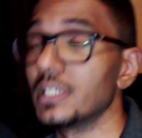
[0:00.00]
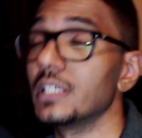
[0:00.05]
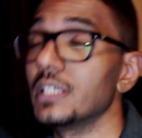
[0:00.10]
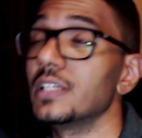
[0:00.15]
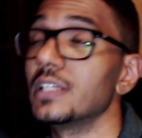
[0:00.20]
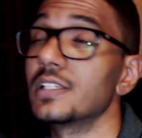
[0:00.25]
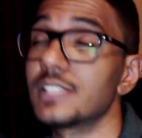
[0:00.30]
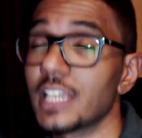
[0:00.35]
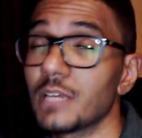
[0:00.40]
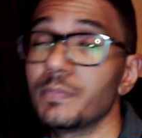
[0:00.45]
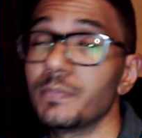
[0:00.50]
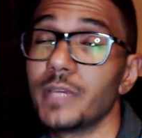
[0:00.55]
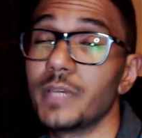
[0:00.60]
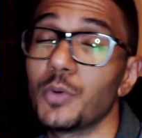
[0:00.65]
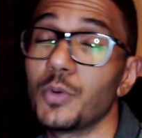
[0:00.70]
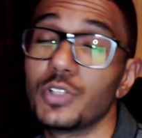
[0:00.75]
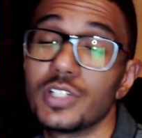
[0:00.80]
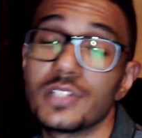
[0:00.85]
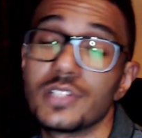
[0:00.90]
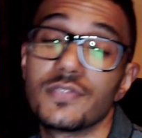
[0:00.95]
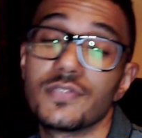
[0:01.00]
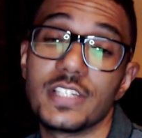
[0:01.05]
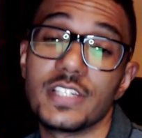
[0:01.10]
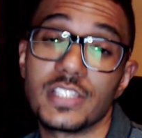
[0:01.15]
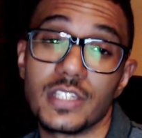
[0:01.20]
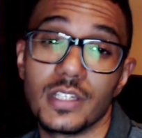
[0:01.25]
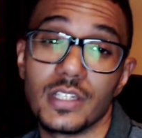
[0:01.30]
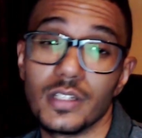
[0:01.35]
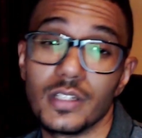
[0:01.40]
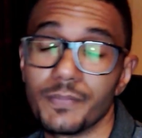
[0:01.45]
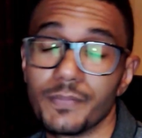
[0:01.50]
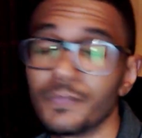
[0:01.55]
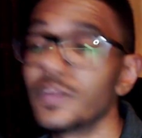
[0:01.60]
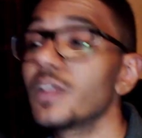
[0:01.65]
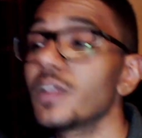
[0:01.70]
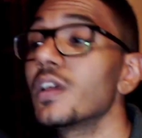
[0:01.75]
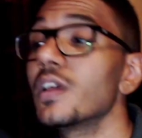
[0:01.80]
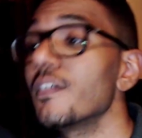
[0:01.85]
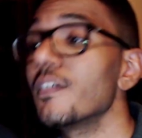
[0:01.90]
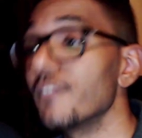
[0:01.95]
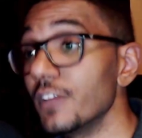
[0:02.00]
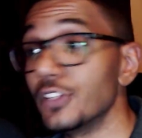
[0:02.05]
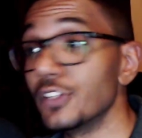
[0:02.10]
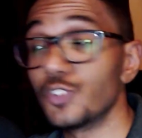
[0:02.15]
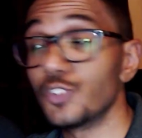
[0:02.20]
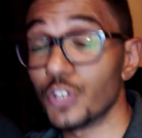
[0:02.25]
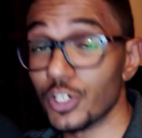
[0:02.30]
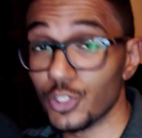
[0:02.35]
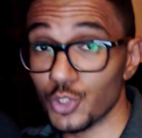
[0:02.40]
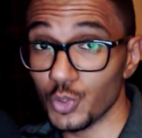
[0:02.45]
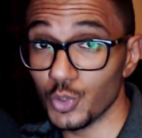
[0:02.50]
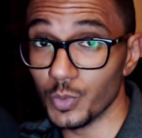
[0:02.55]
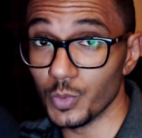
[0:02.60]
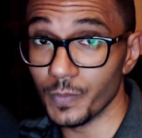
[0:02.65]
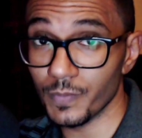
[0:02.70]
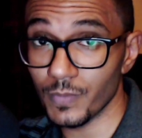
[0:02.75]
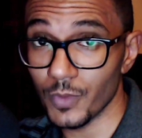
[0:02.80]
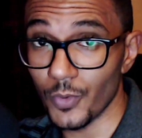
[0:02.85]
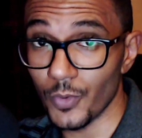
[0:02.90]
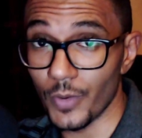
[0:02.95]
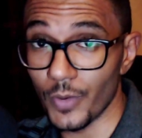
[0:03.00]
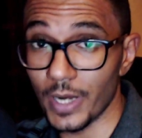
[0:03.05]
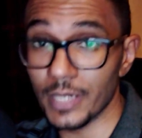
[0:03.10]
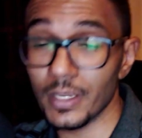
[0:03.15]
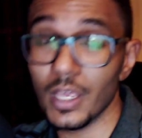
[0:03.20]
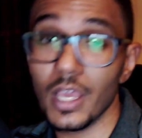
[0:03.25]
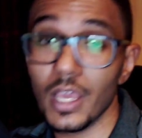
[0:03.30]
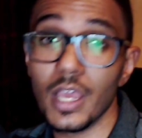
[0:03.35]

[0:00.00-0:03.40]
the second parry, which is V Skill V-Trigger 2, right?